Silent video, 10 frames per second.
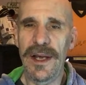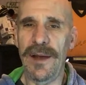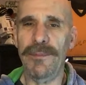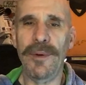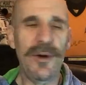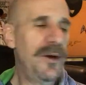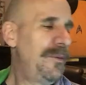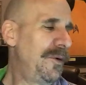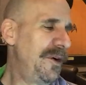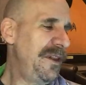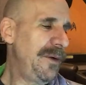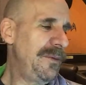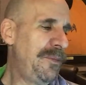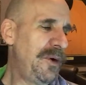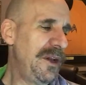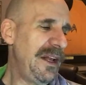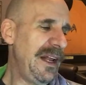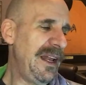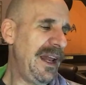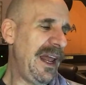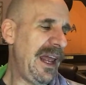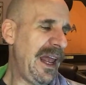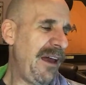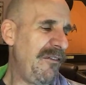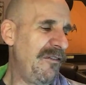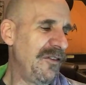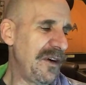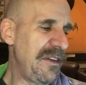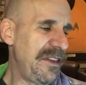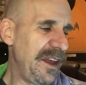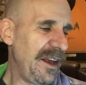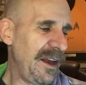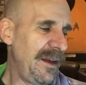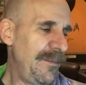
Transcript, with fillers: And boy, oh boy, they would put it in everything.